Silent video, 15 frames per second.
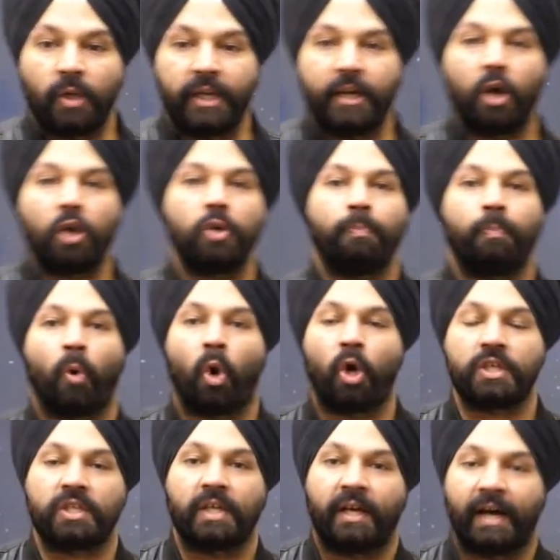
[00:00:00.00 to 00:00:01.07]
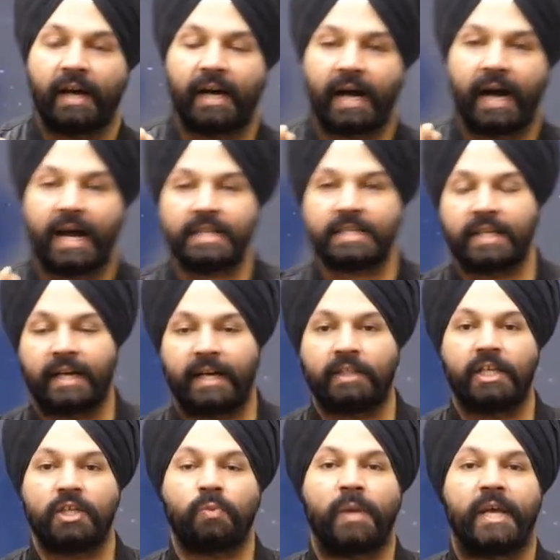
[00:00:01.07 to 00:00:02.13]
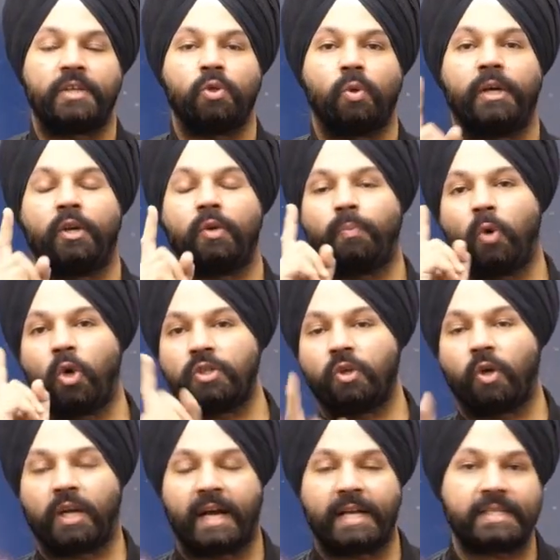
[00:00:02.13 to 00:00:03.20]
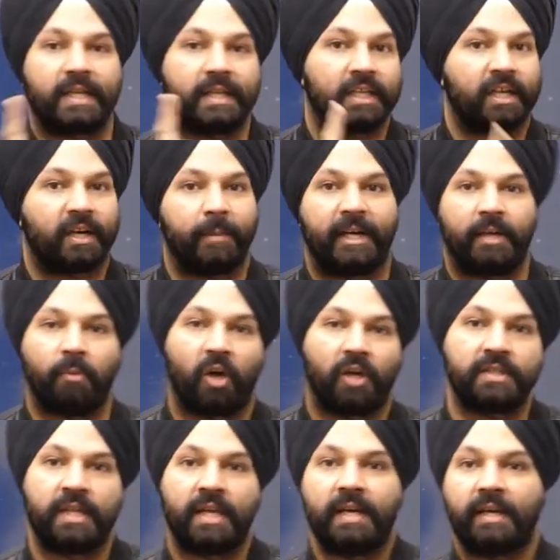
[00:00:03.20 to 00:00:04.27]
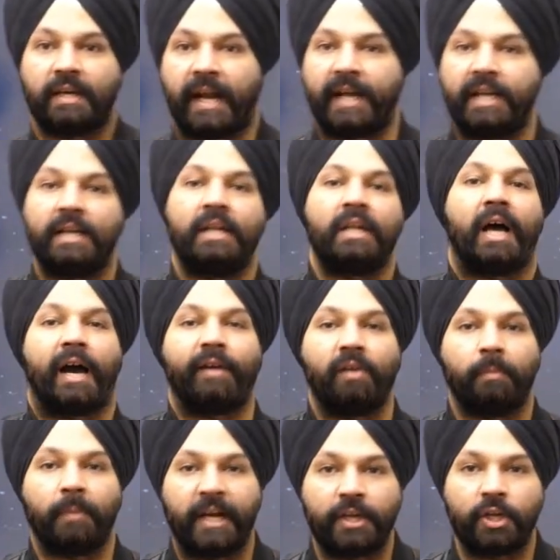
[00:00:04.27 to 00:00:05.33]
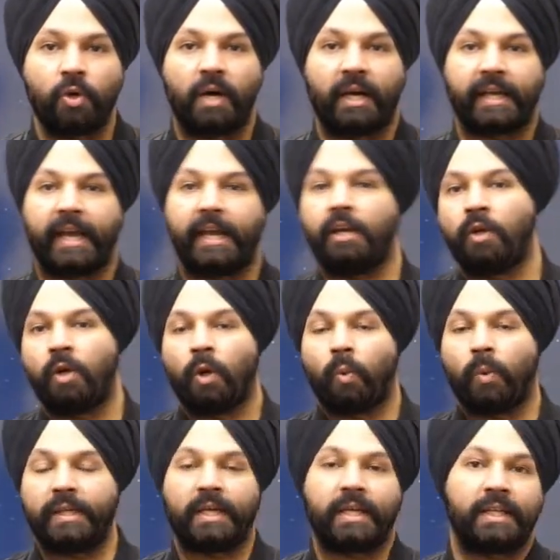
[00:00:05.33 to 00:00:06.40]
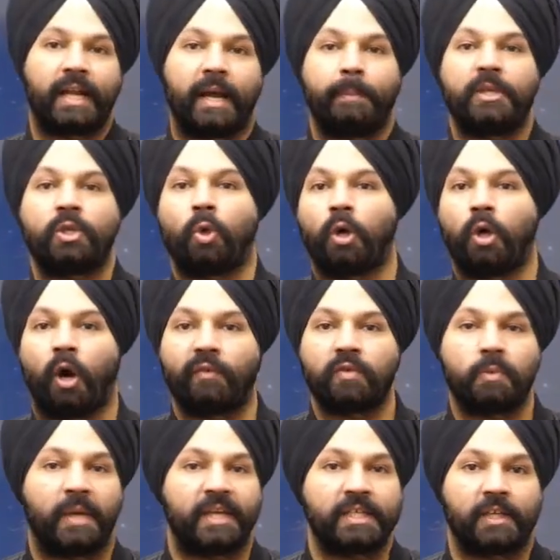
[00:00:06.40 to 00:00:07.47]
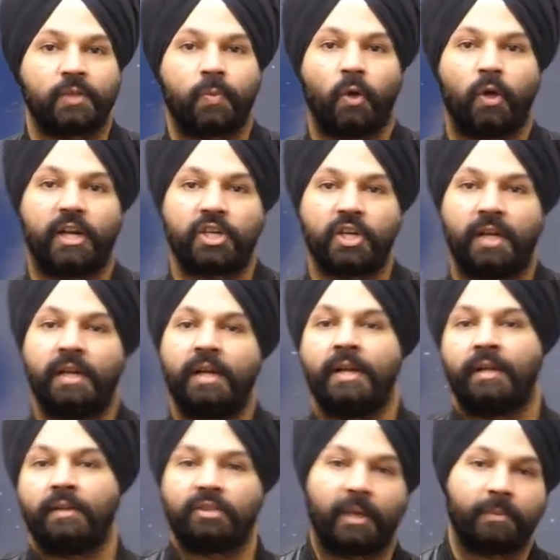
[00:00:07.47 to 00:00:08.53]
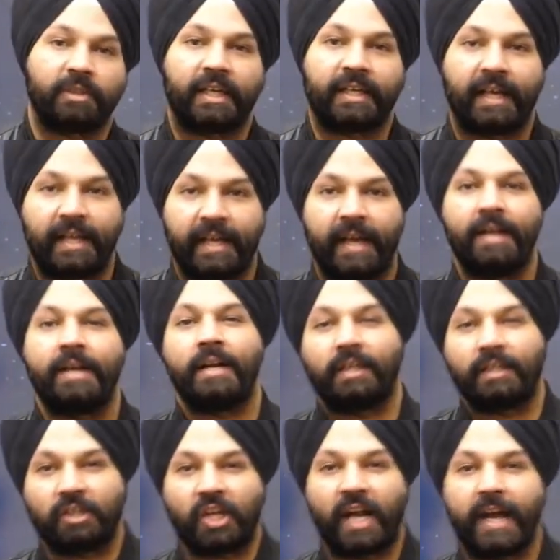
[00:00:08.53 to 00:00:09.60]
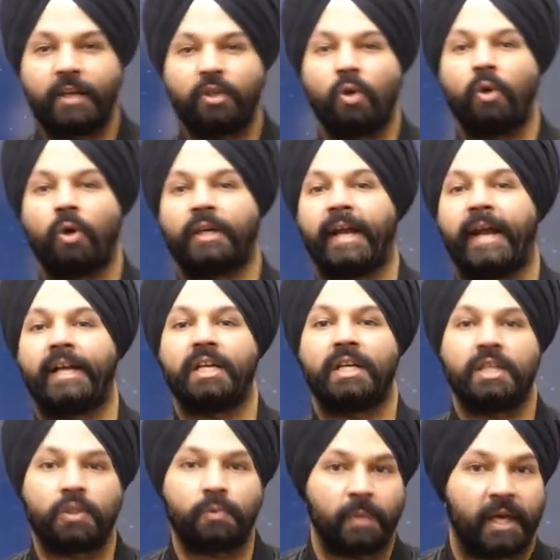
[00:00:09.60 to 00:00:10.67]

you need not to post answer at this place. You need to post your answer in the comment box, right? I will meet you again with another episode of space exploration. Tab tak ke liye, try to locate